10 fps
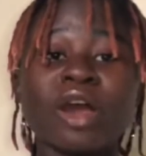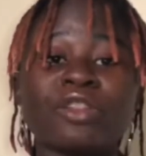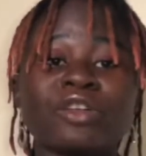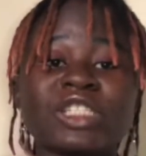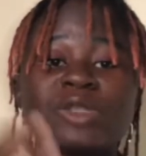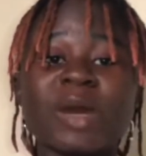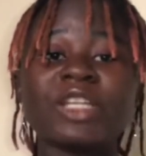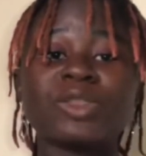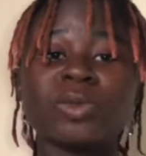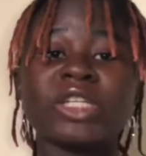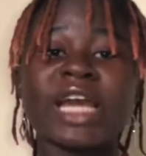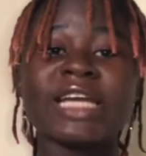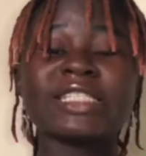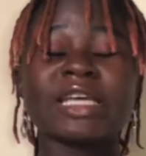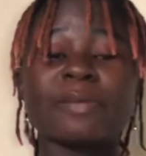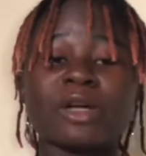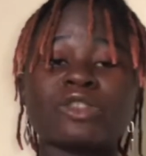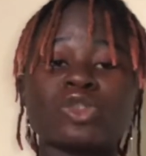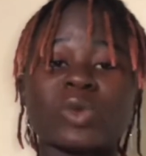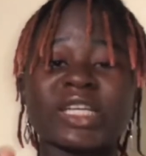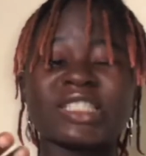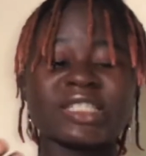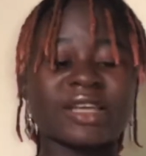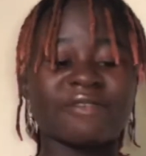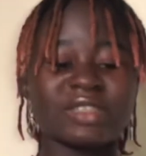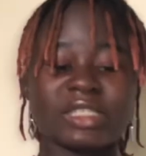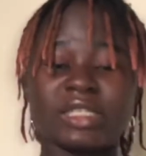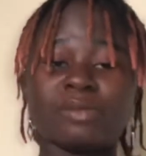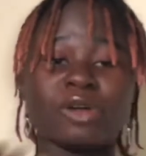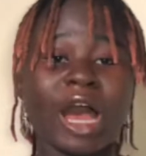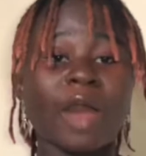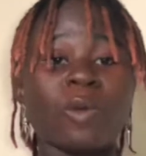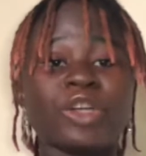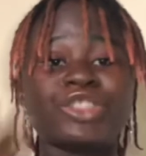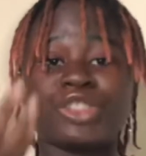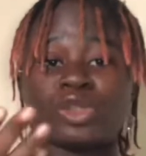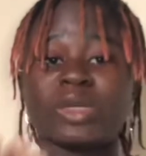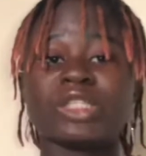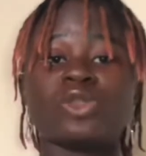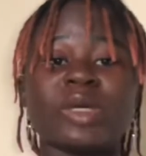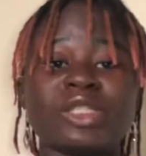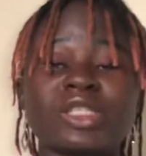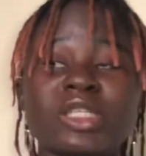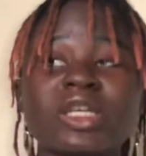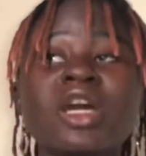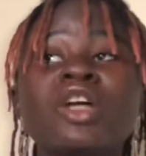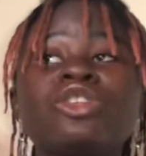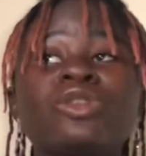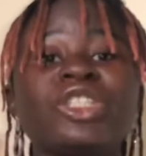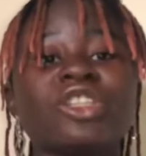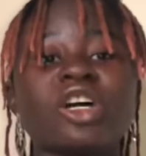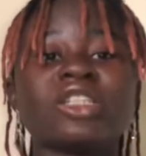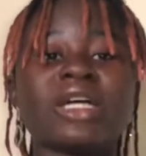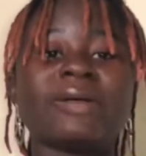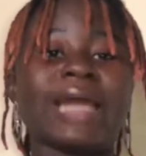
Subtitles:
Though the Spanish Money Heist came out 2017, but I watched it 2020 during the lockdown.